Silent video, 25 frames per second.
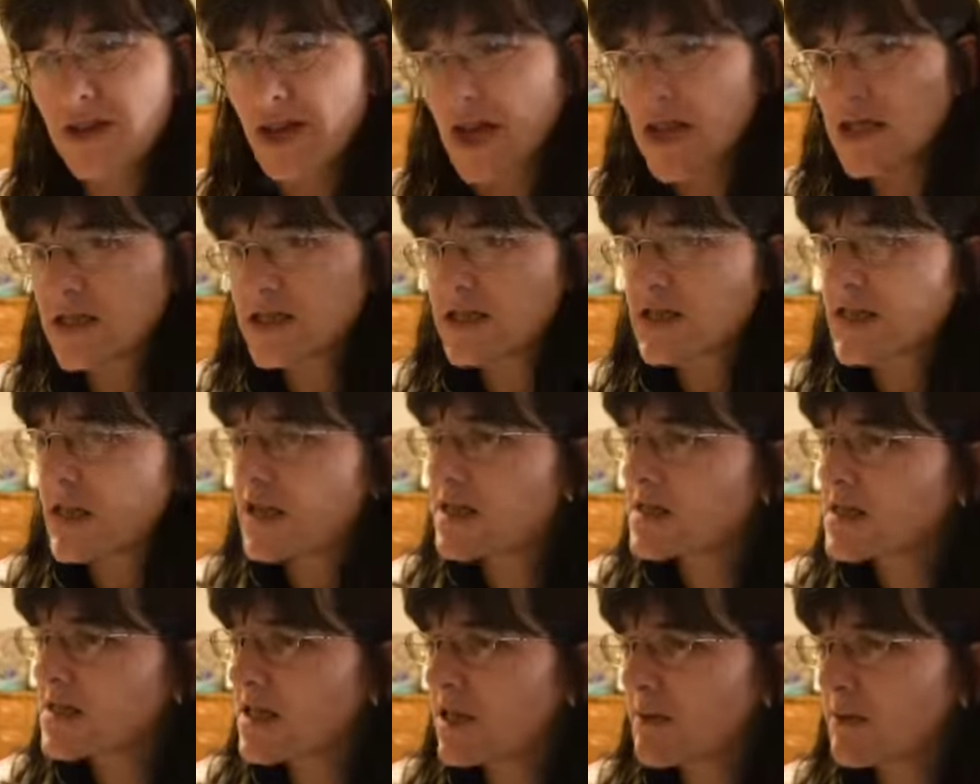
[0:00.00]
that's
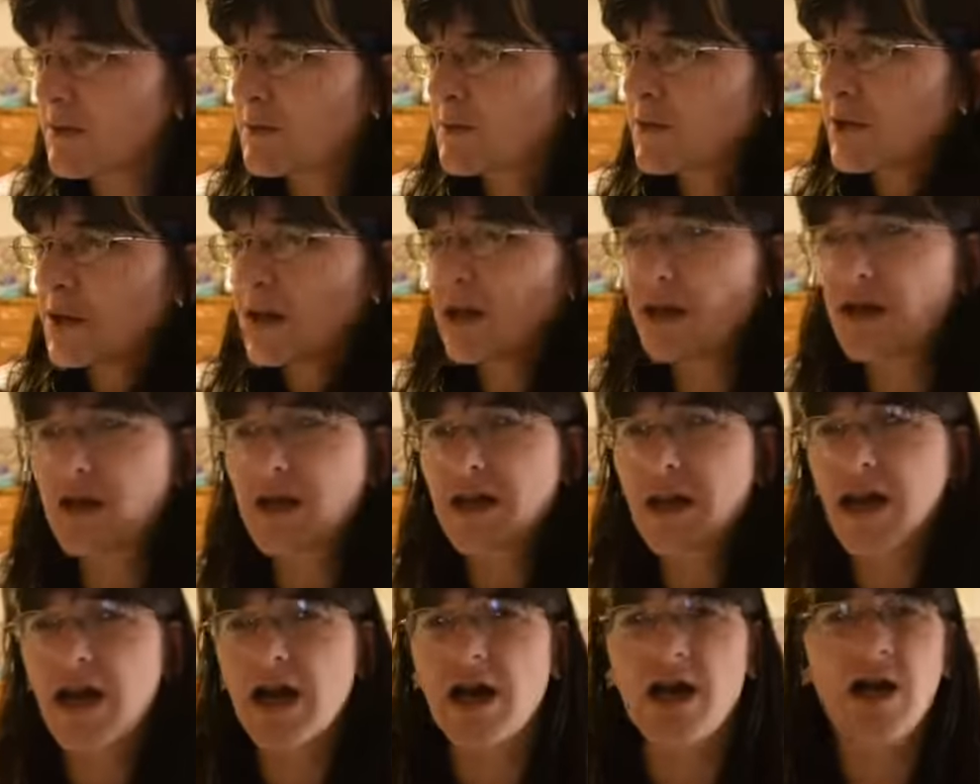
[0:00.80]
something I'm going to look
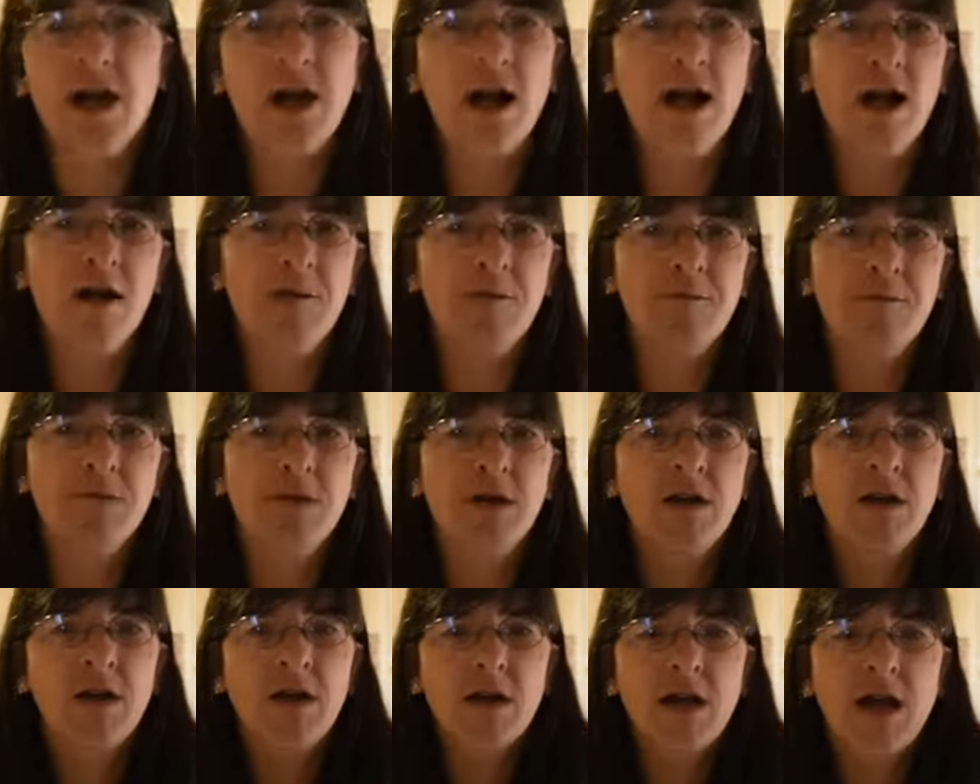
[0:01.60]
at.
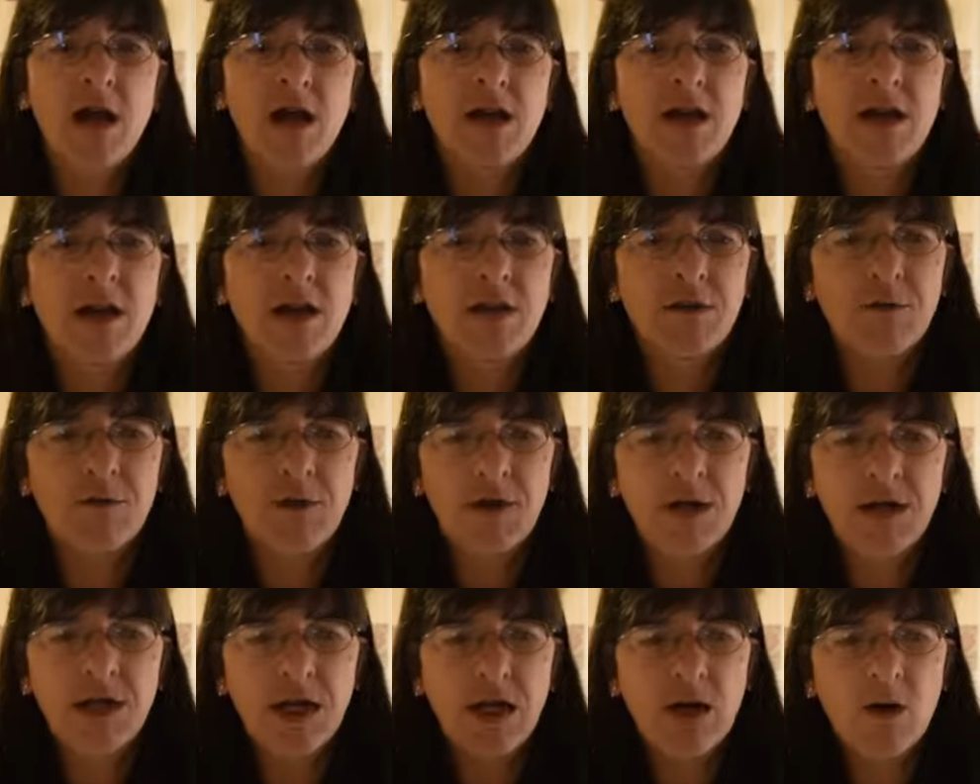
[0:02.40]
Another
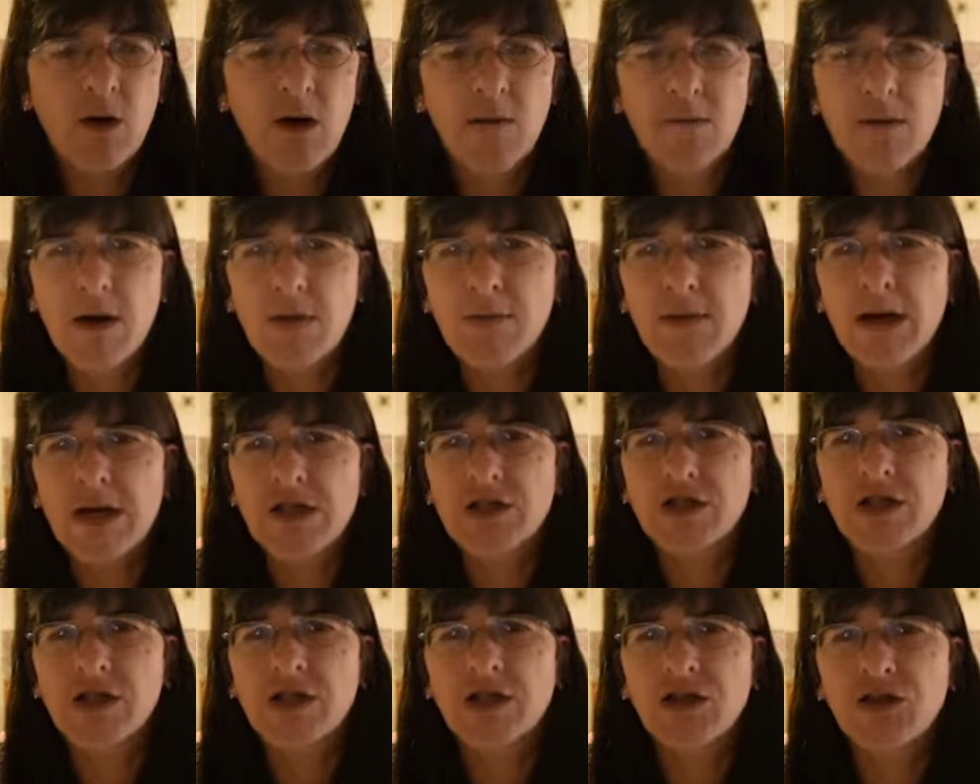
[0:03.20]
video, I'm
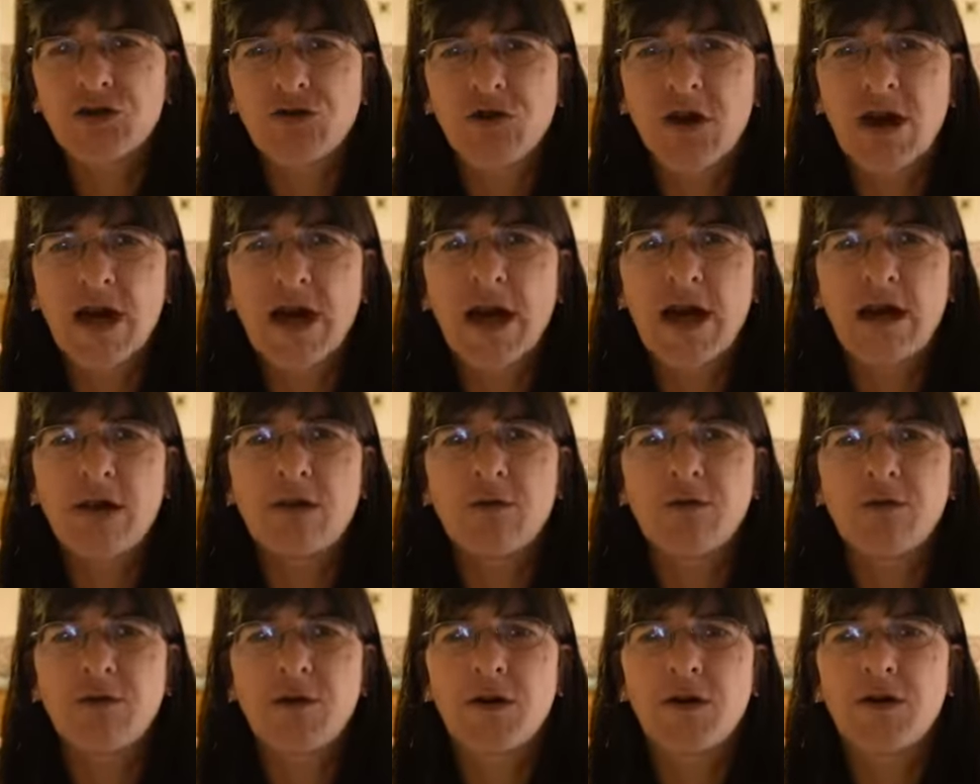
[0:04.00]
actually going to try it out
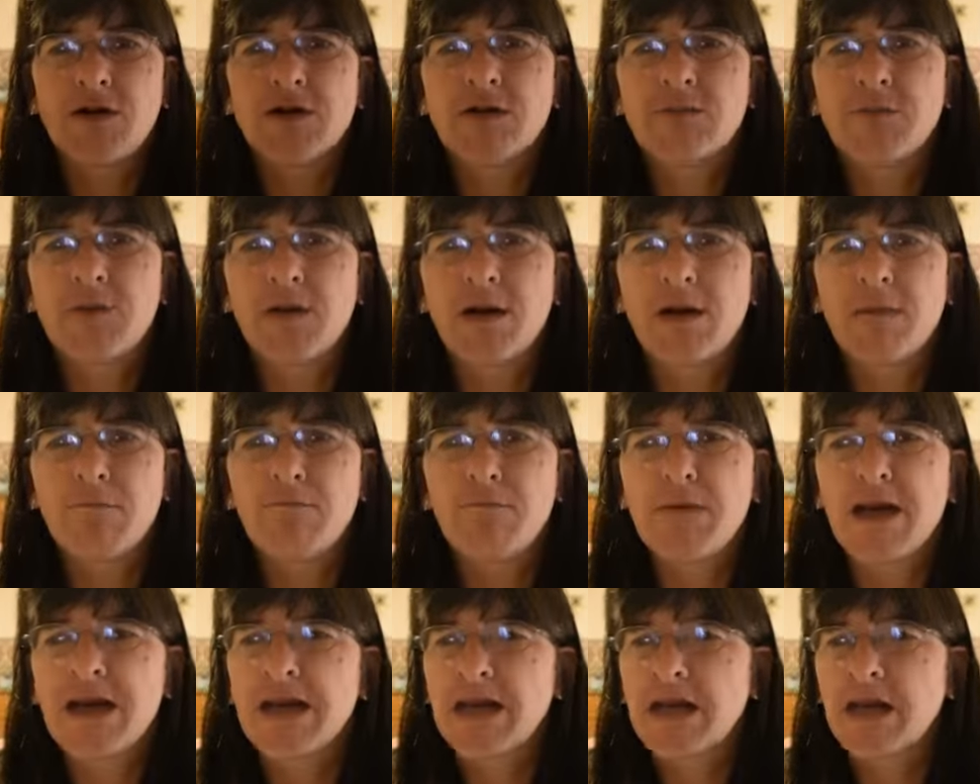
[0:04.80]
first, but
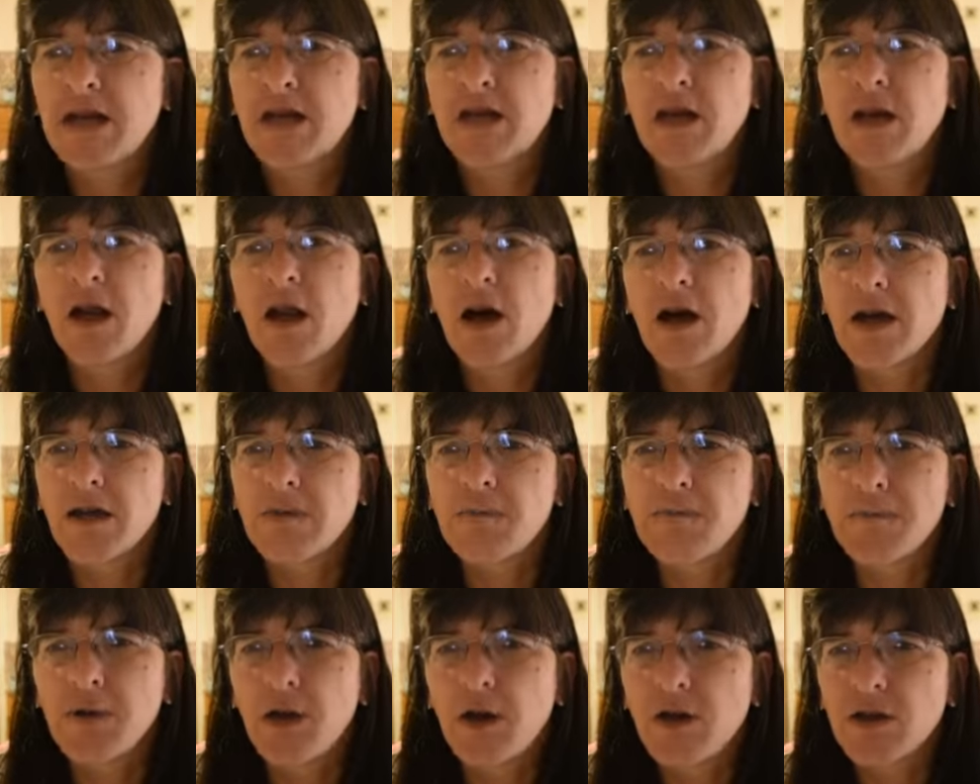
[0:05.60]
making a
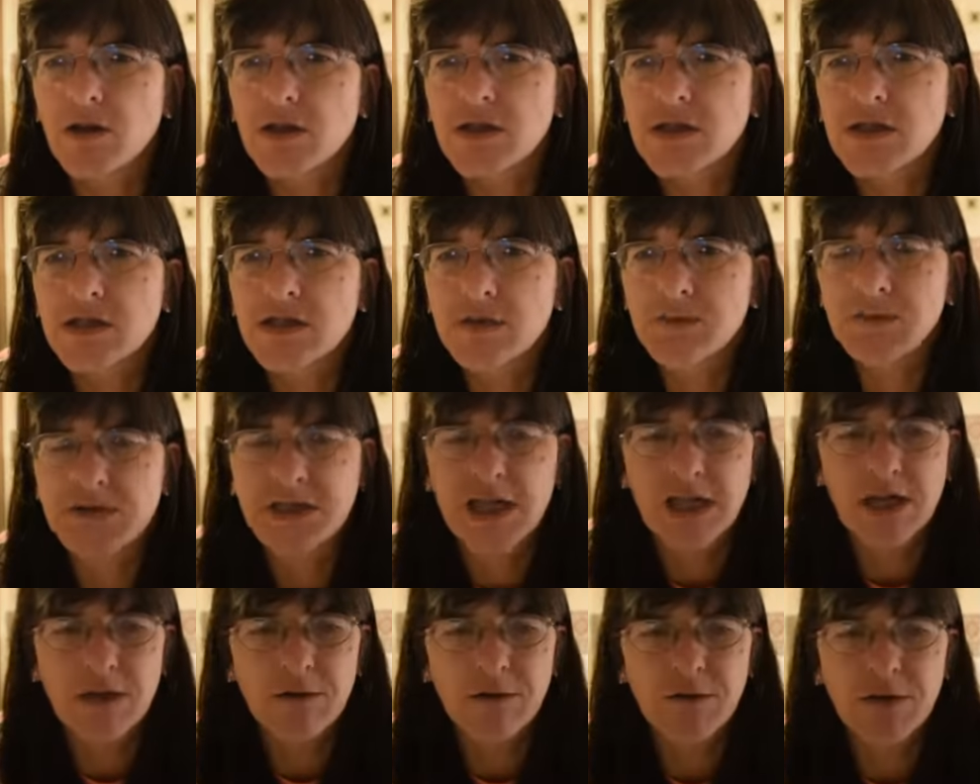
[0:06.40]
light box to
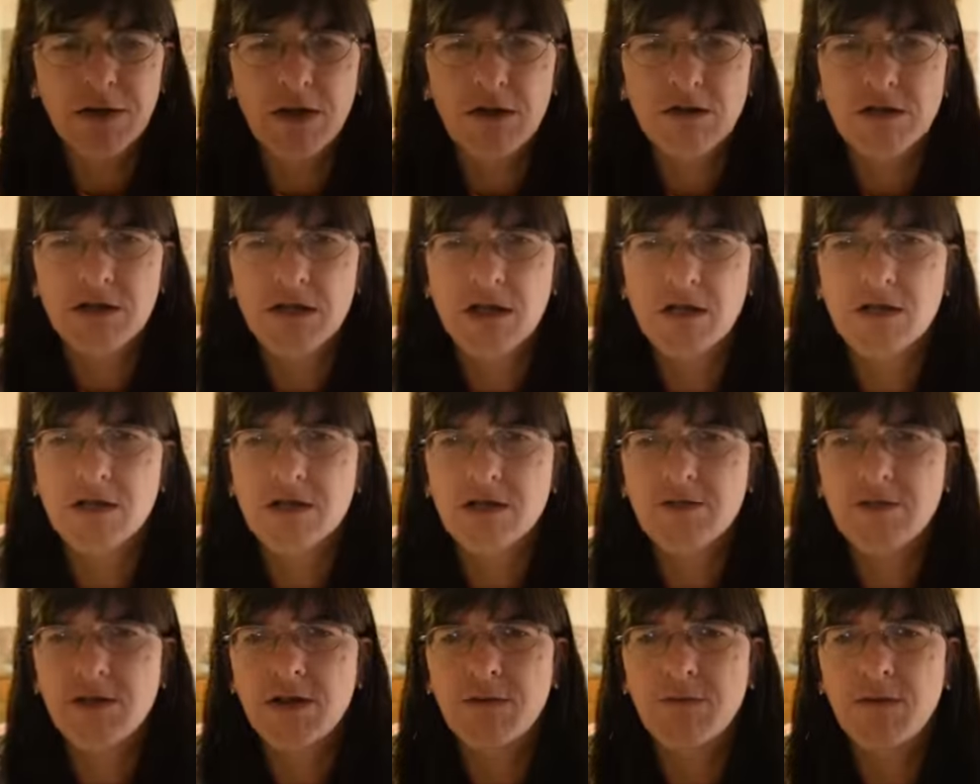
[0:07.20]
take photos
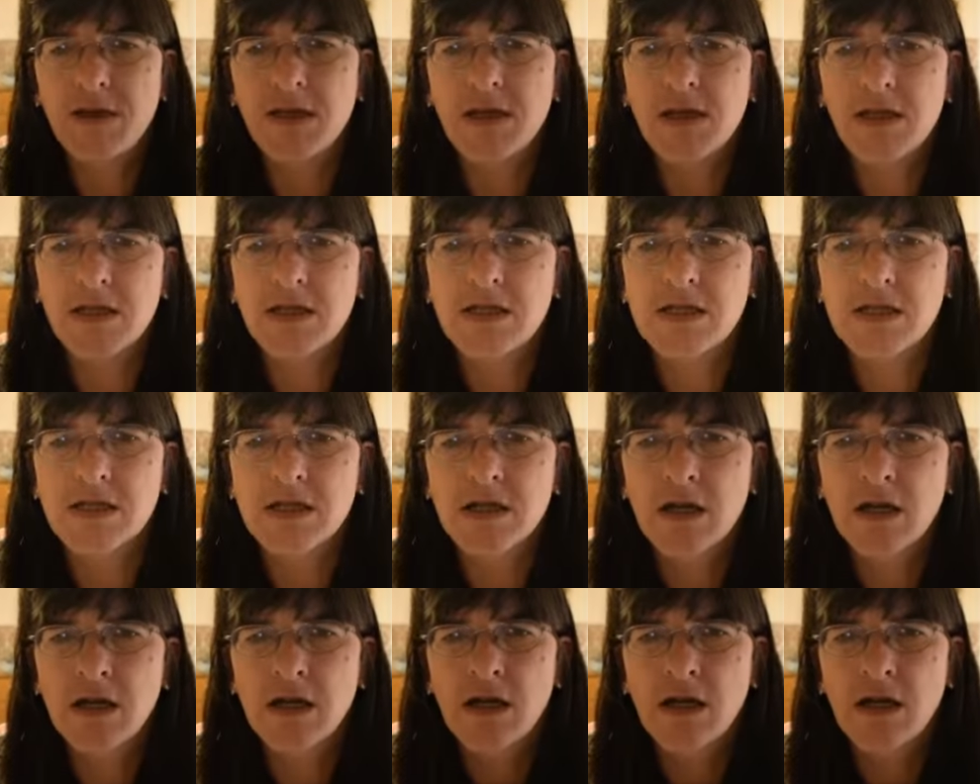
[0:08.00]
of your minis.